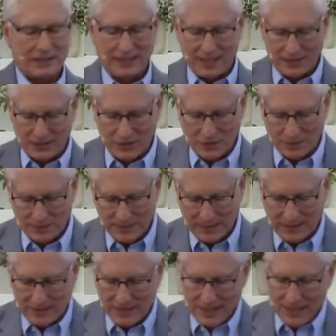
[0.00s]
says to him,
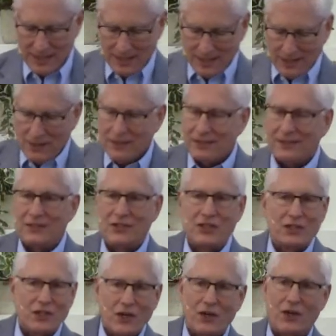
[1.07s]
says,
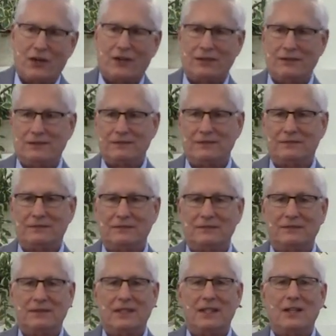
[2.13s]
Sir,
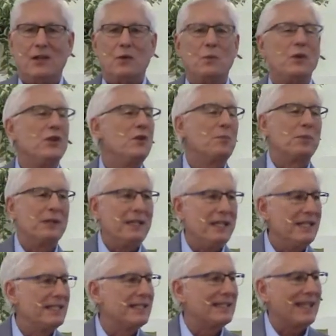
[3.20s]
will you
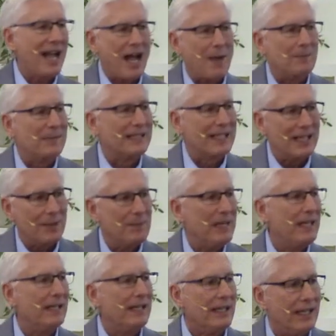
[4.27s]
please stop
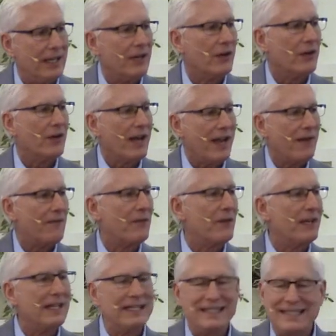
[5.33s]
coming here
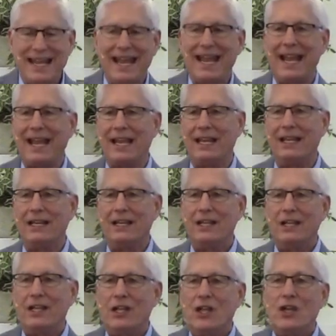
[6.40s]
every day?
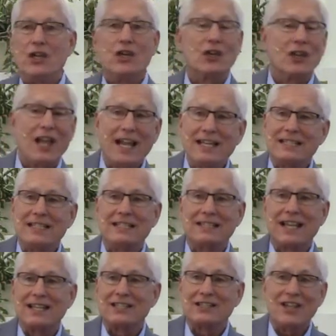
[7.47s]
Your
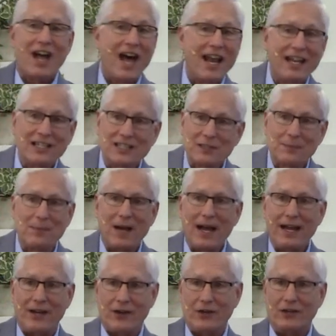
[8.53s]
license has not
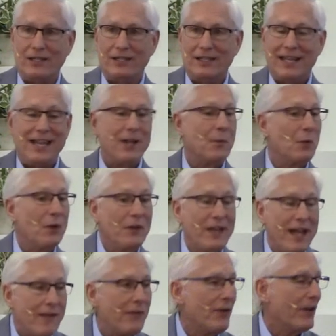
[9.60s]
expired. It will
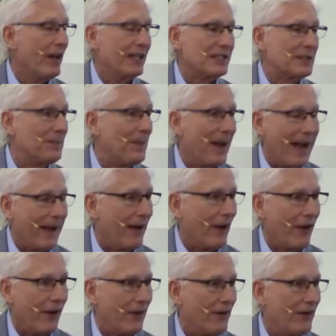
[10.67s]
never expire.